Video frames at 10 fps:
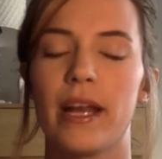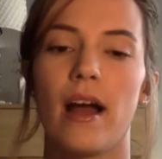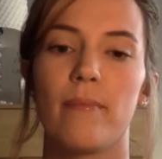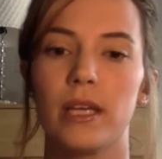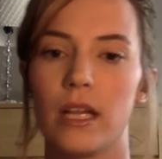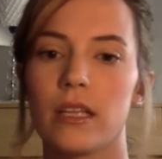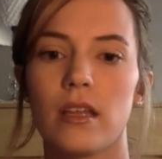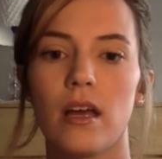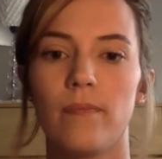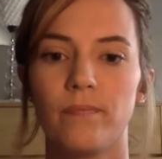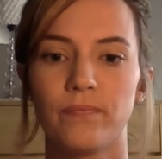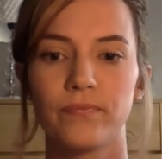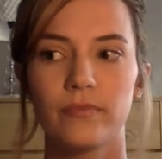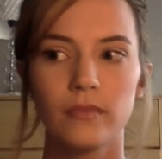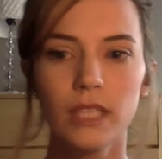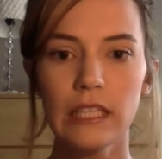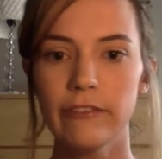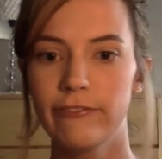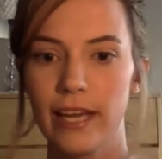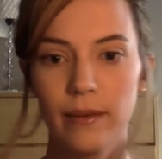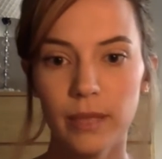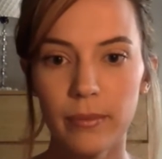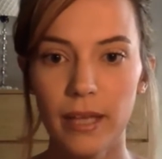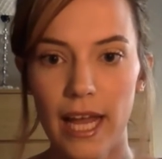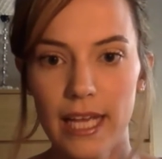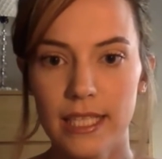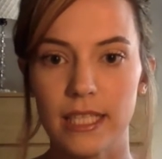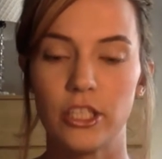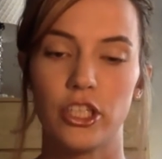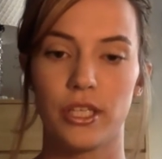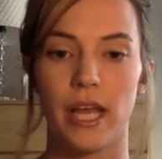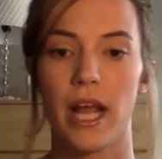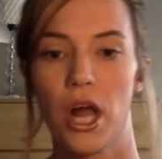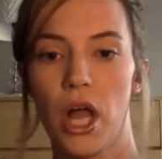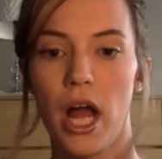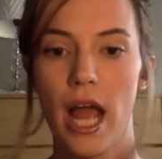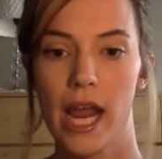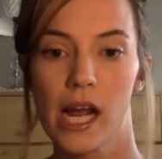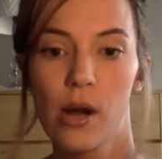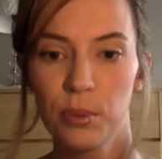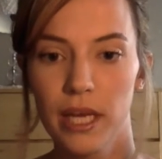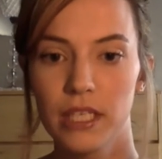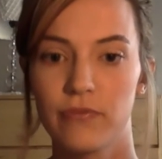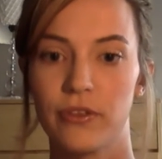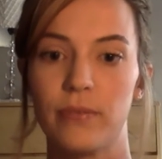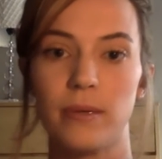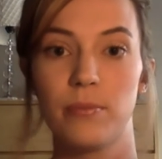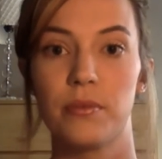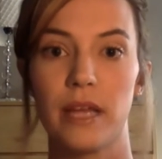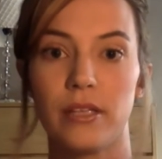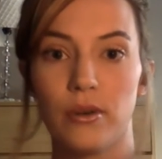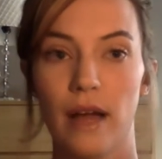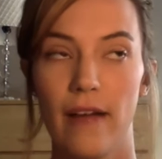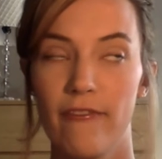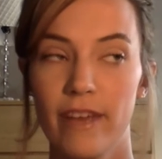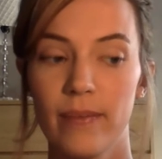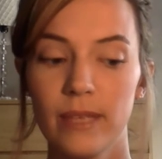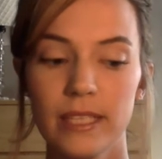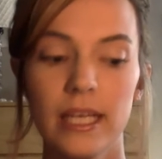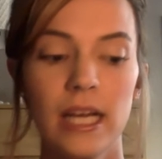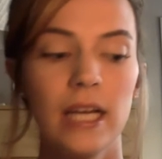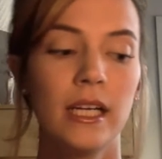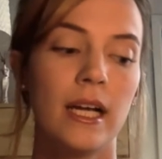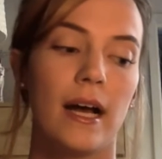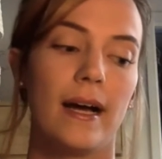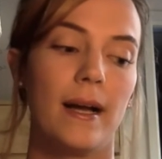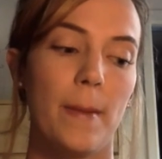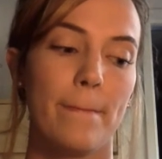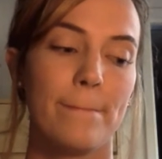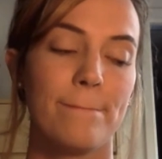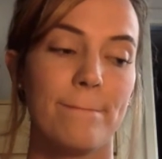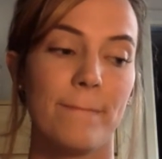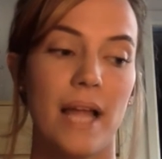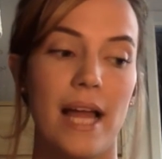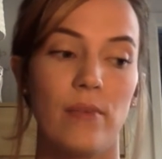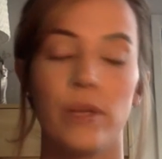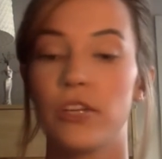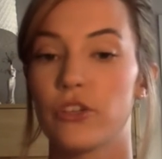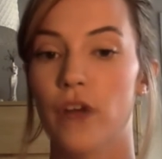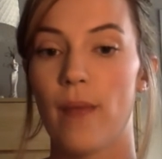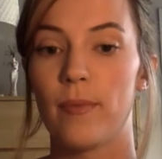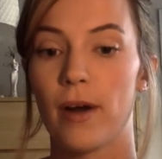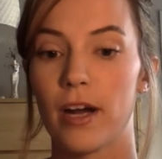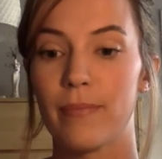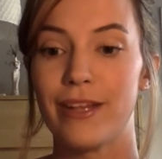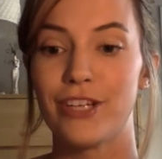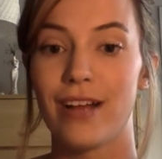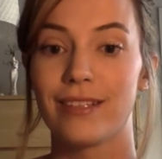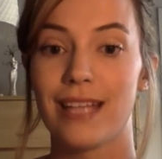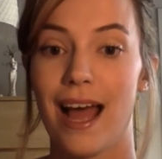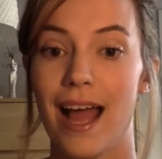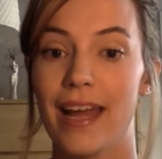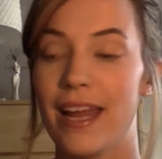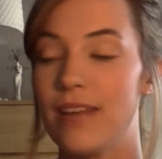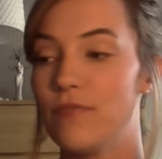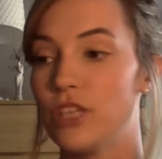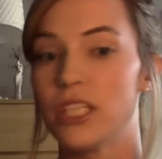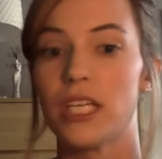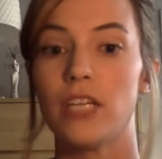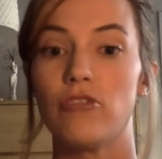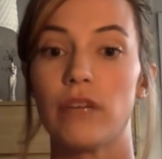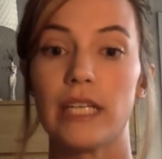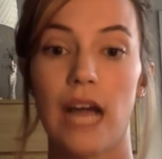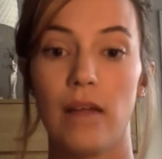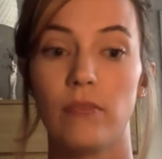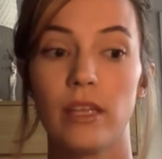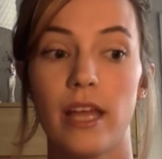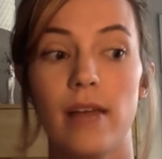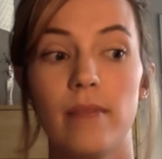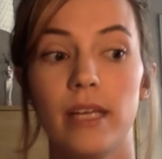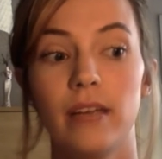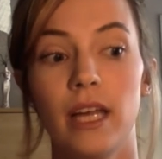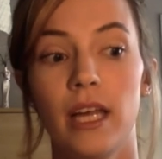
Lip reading: not be like the family place. It's just like a hangout place for the people that don't have families. But we just grabbed a park bench outside and just enjoyed time with him, and